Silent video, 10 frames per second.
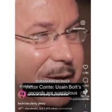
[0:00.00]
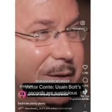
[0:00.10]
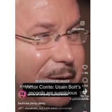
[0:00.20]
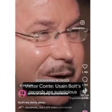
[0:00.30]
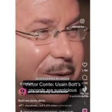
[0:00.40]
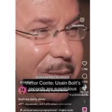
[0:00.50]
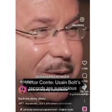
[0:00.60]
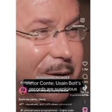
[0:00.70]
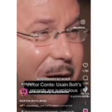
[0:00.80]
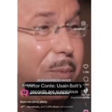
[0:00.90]
you know,
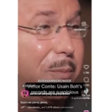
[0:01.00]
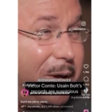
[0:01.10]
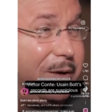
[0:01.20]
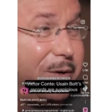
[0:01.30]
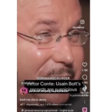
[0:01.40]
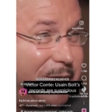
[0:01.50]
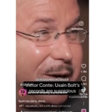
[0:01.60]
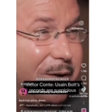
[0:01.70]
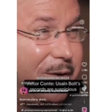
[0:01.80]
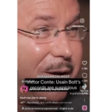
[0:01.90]
a couple meters here,